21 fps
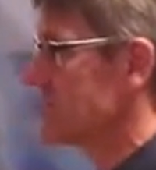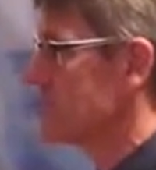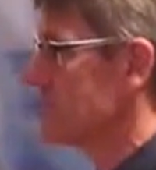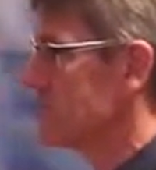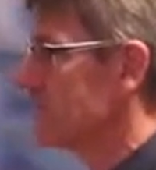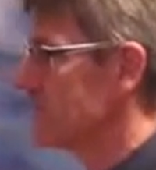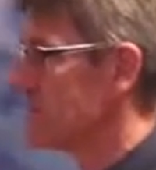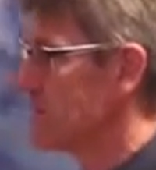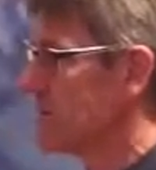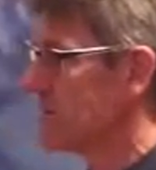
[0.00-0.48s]
for
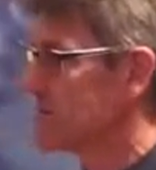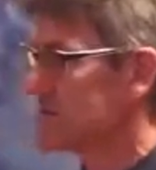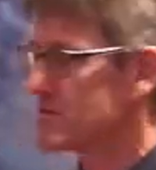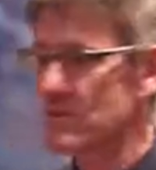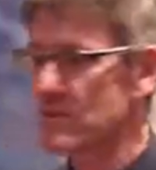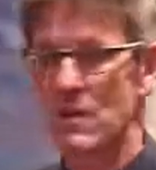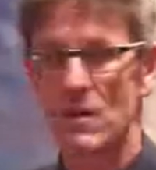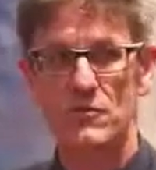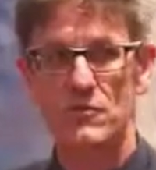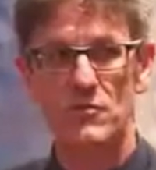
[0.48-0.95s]
the cells to
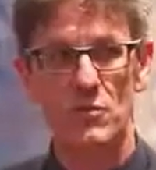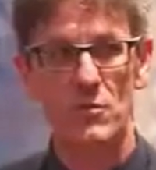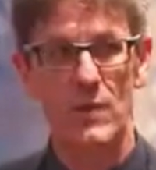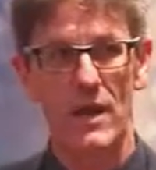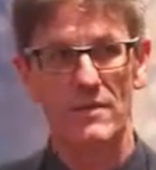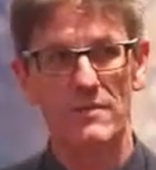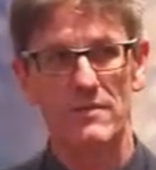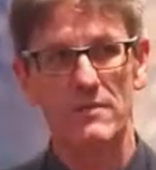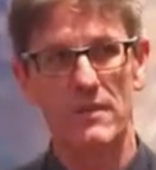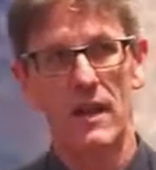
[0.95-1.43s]
go through
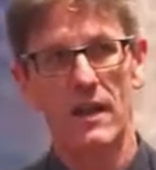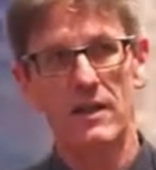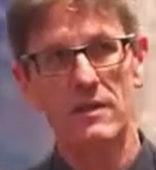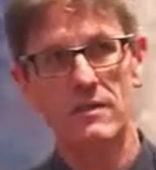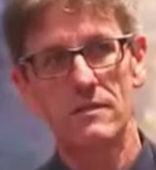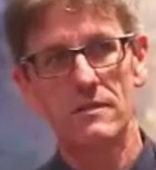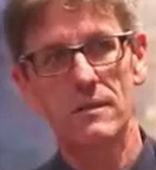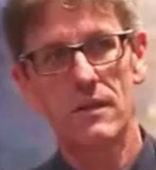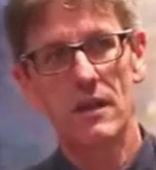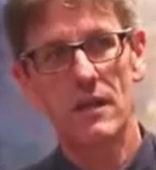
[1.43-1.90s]
one
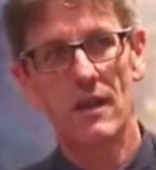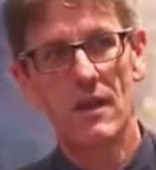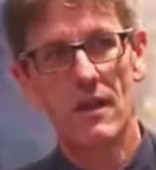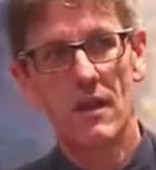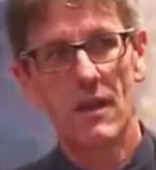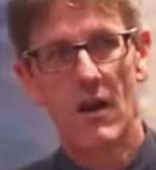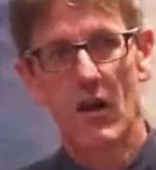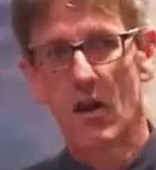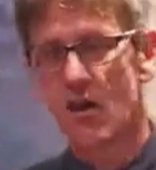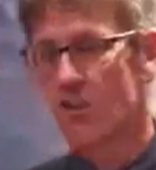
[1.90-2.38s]
cycle
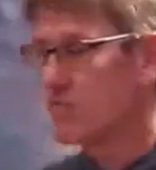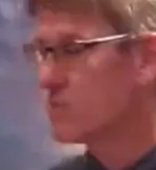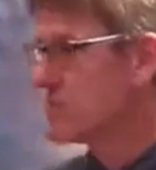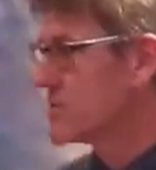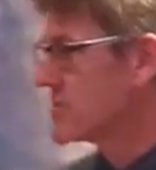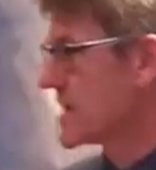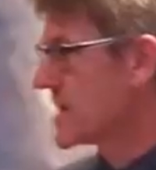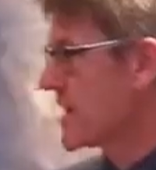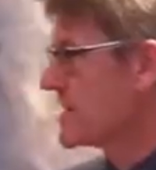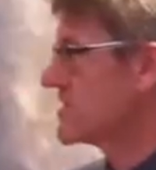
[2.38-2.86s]
of
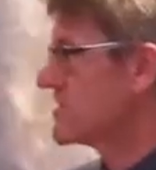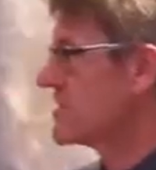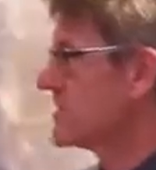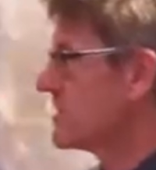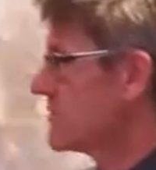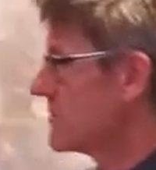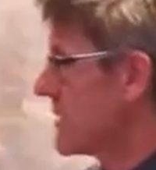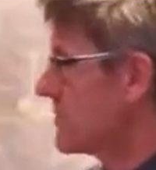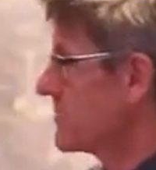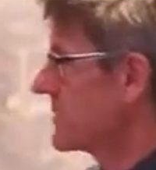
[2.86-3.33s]
mutation
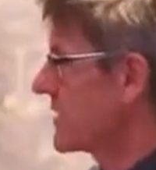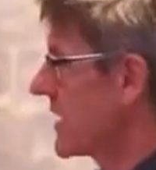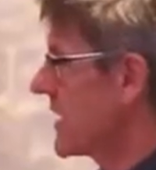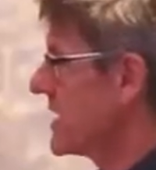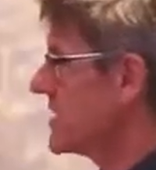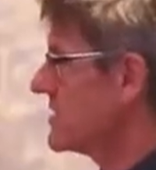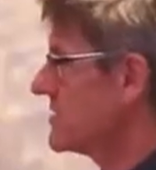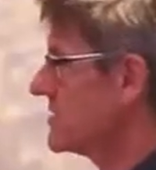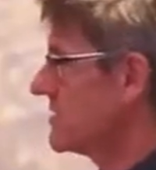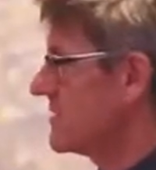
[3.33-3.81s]
and
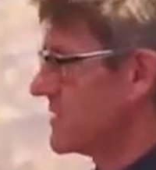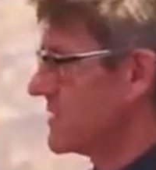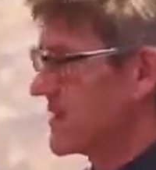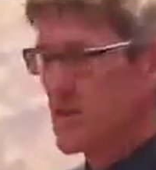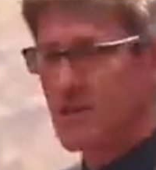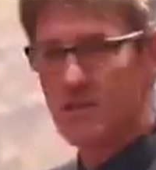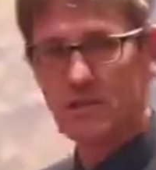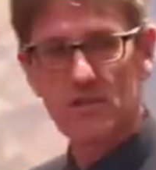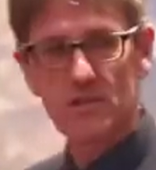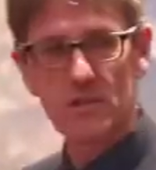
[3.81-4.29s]
replication
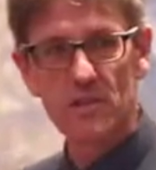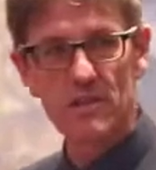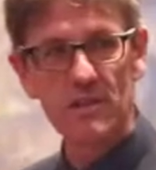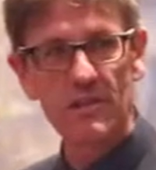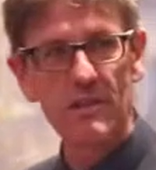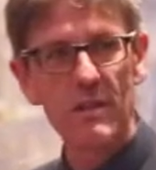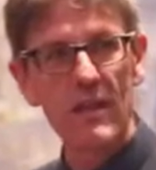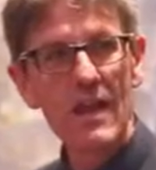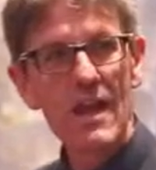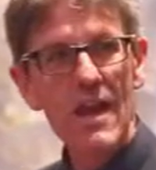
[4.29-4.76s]
and
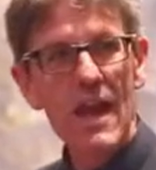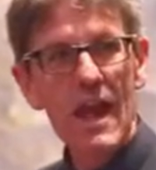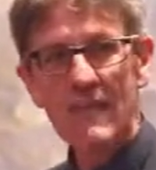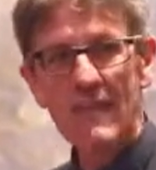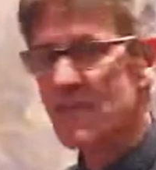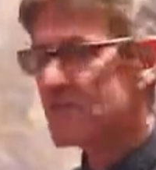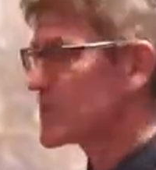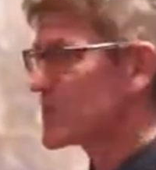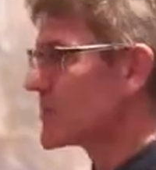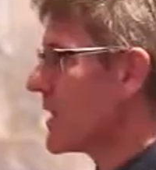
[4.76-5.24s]
division. And
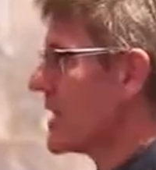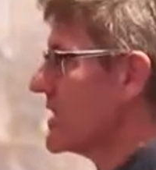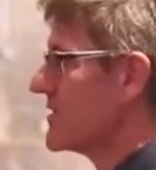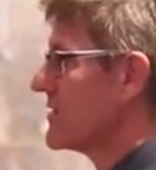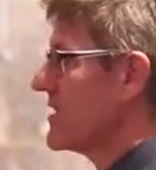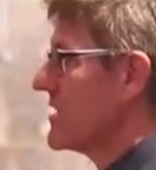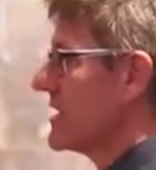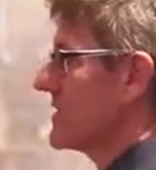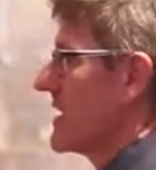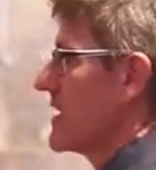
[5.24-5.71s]
that's a great
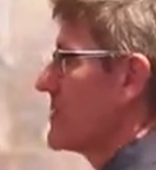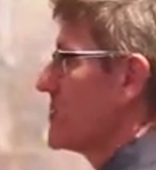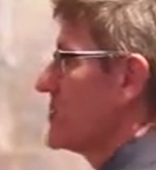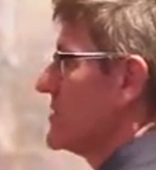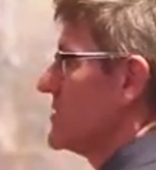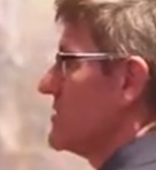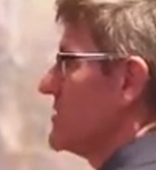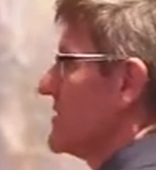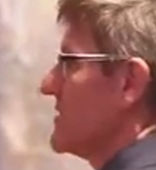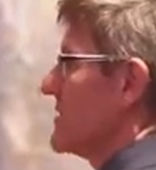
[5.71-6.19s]
thing. That
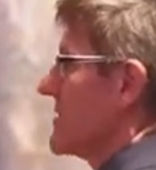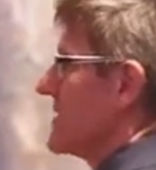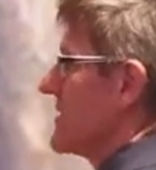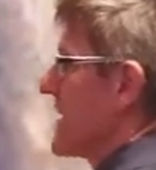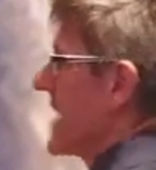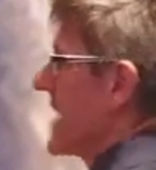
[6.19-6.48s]
produces